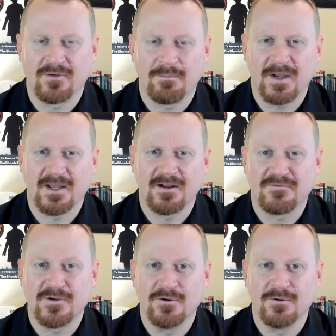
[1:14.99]
so I'm picking a
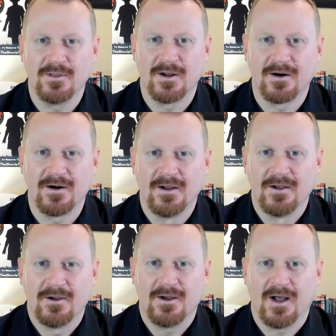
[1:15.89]
few that are
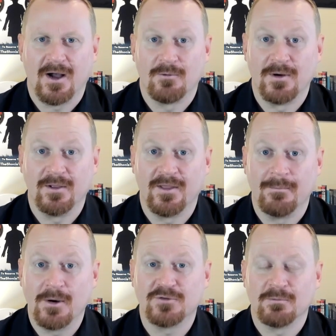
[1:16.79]
really the
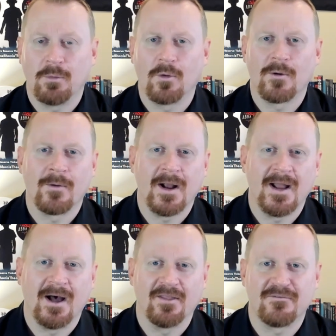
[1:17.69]
most important right now.